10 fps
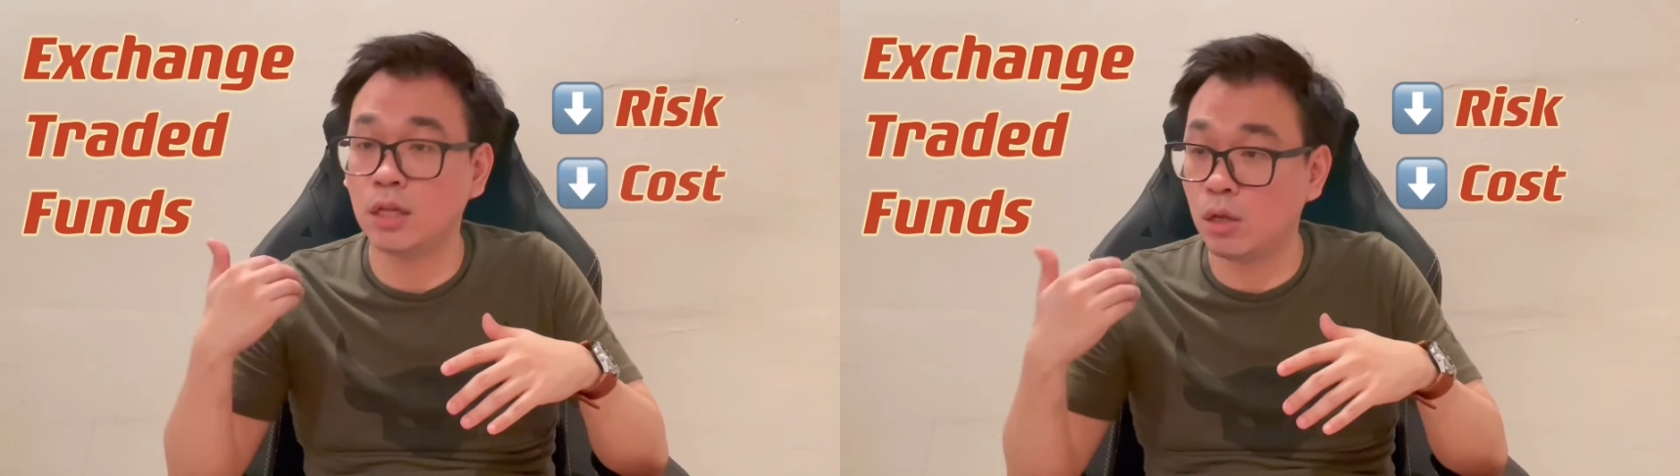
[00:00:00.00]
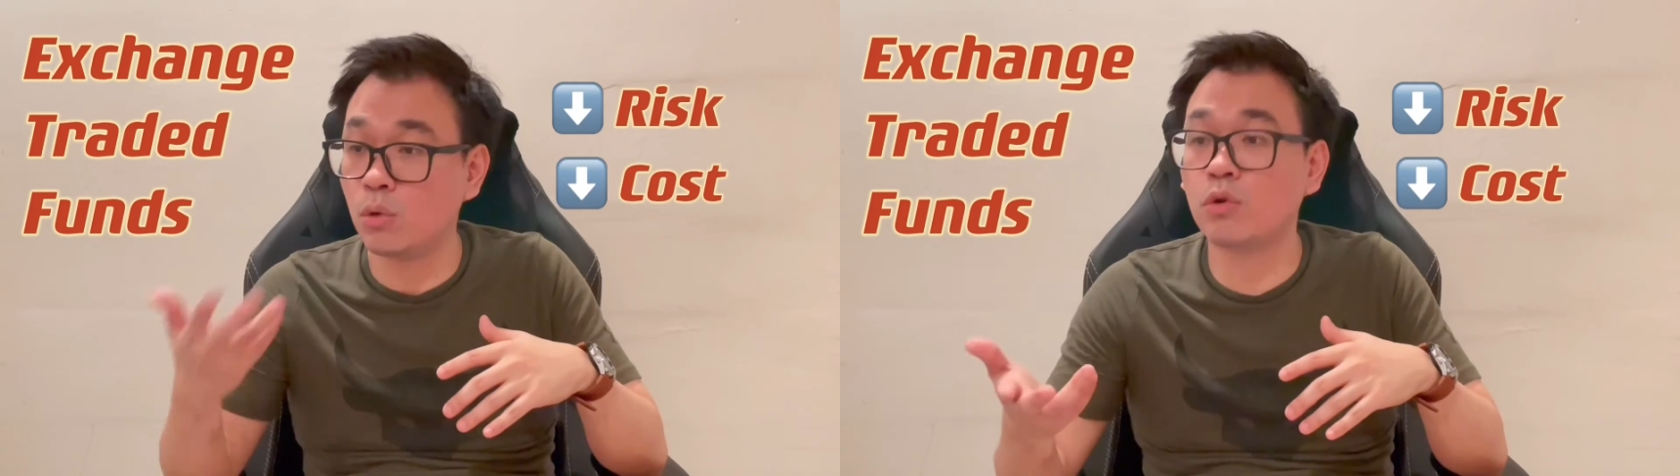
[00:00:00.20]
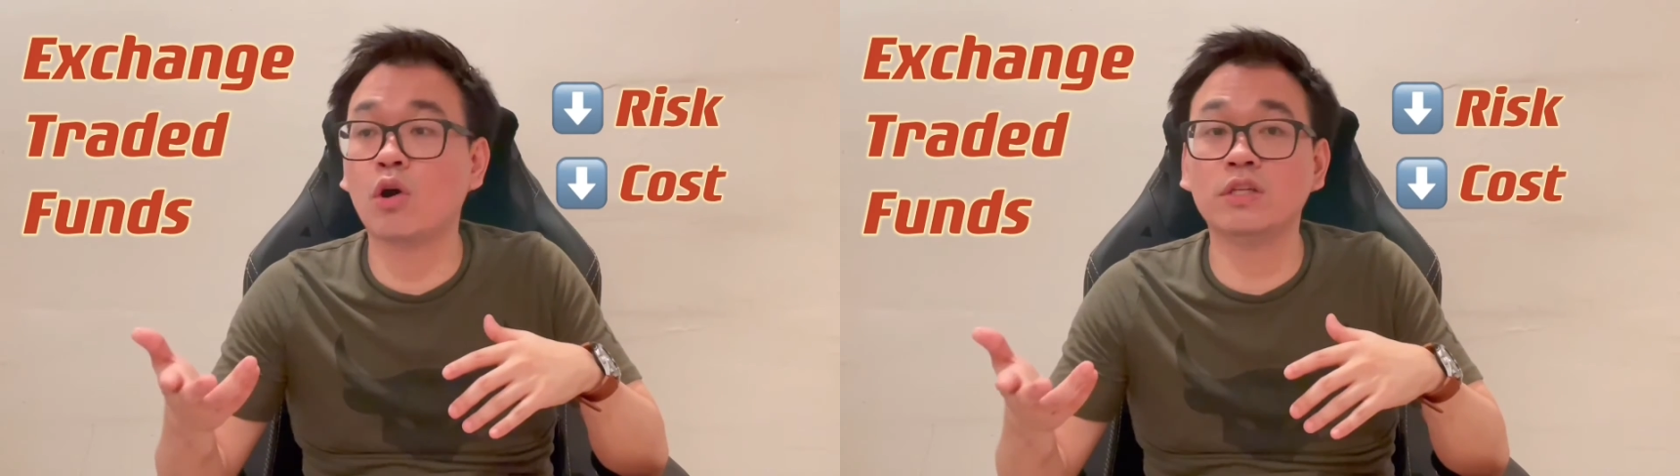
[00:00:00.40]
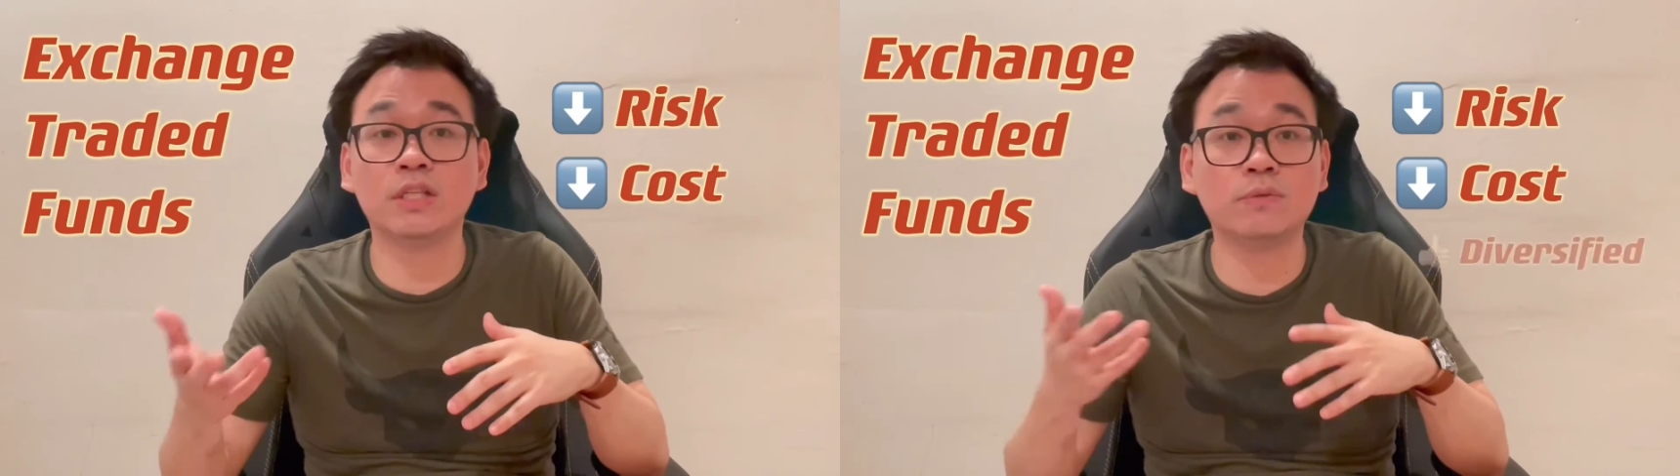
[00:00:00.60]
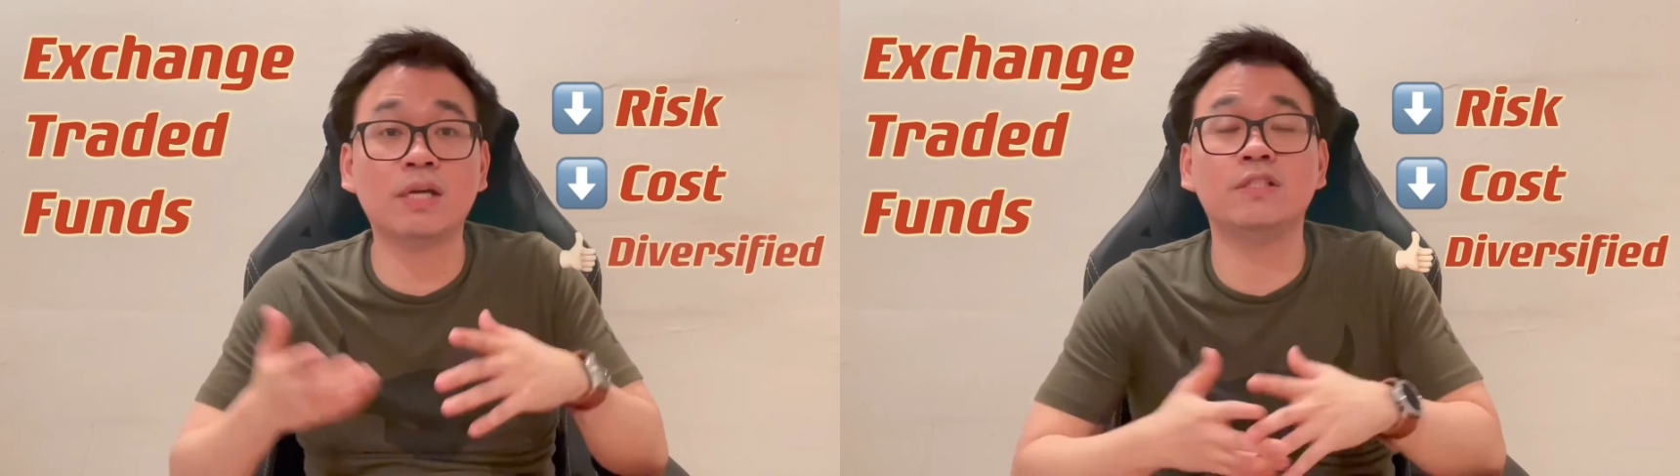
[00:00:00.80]
low cost,
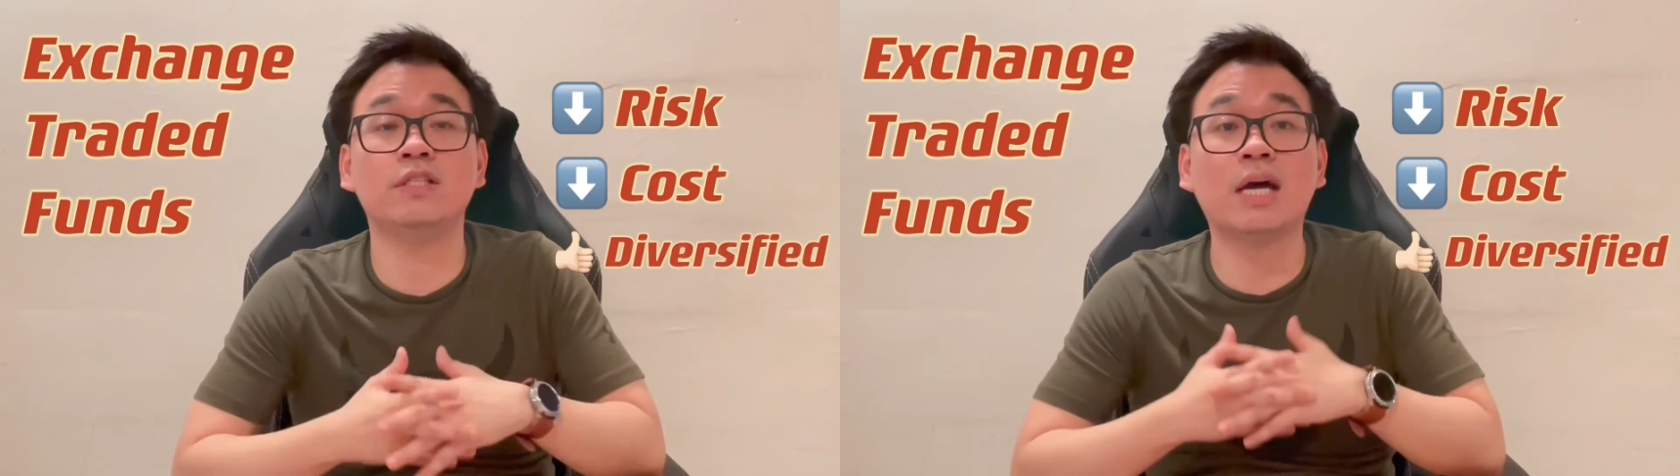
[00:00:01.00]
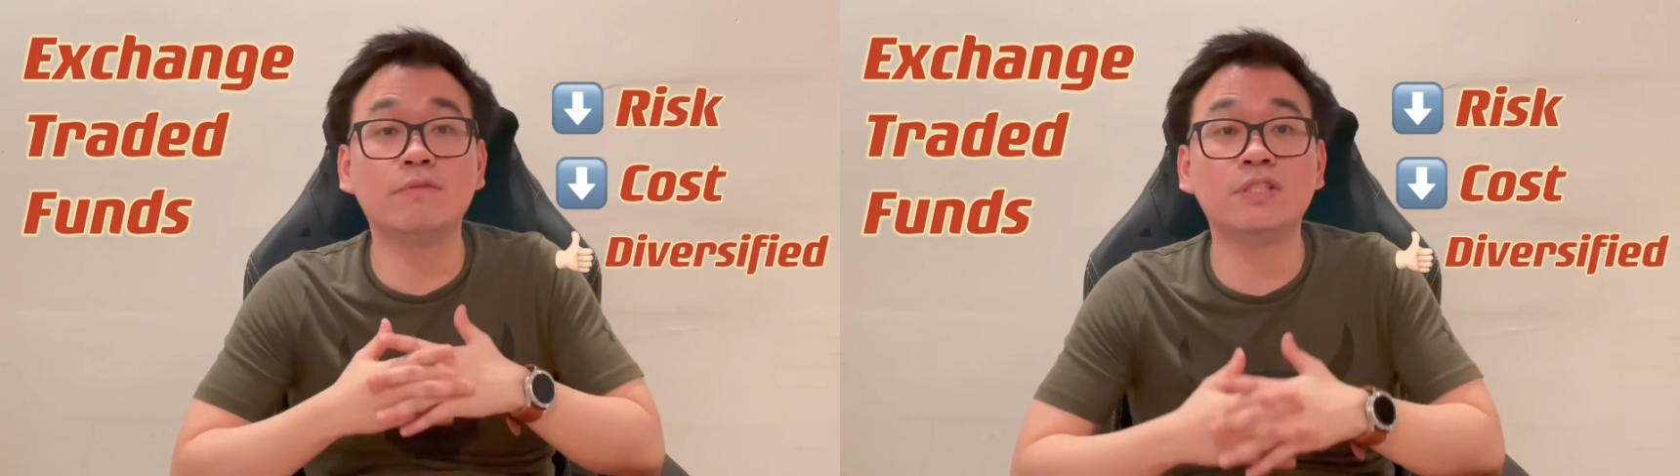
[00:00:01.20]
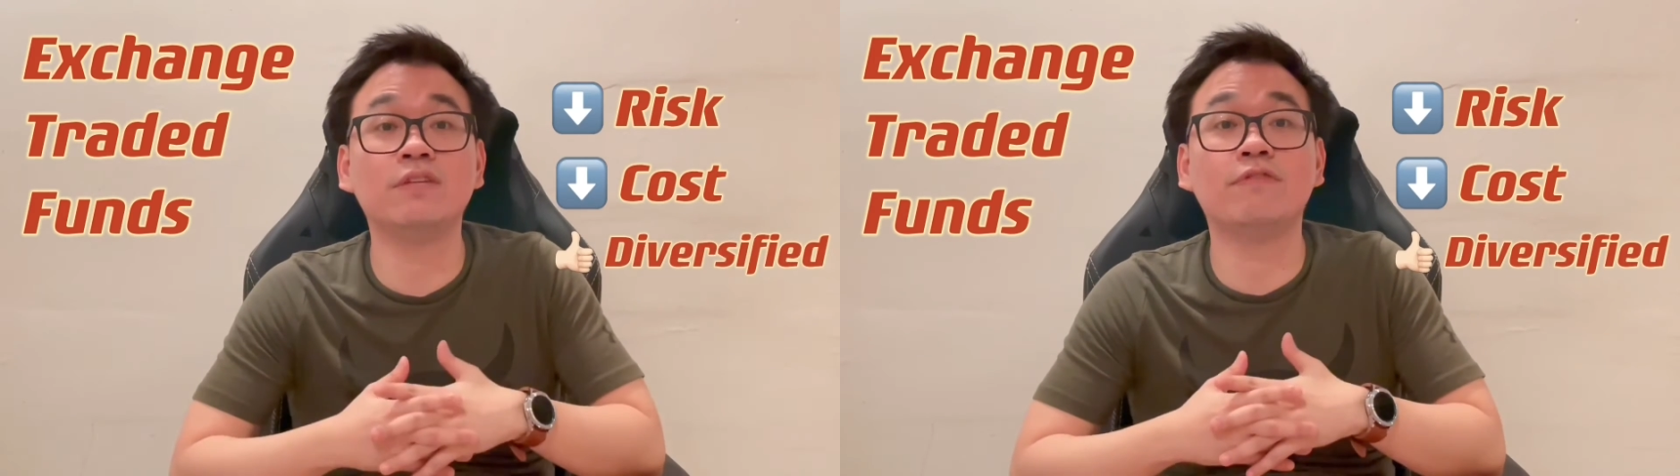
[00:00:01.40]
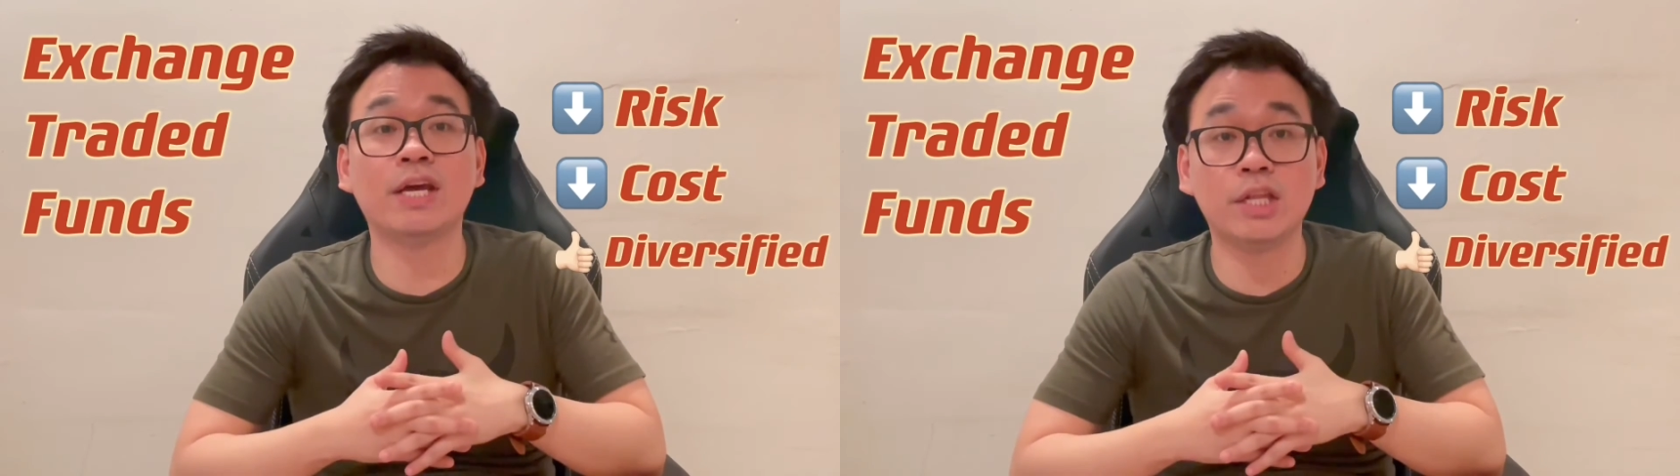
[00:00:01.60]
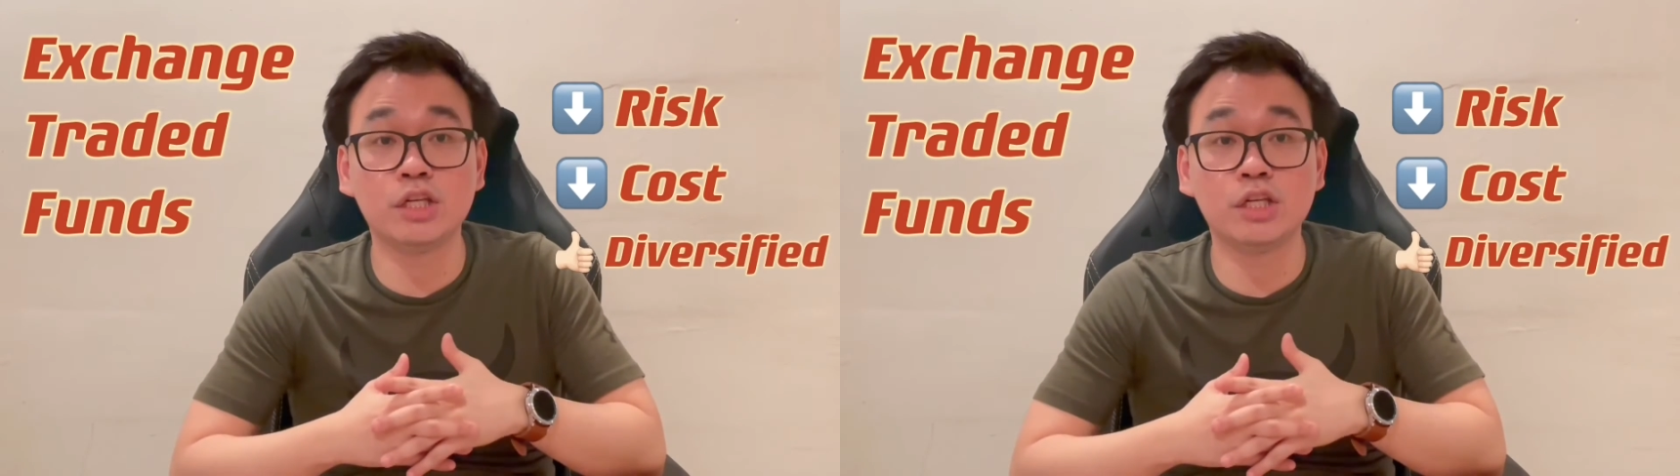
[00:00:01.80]
as well as the diversified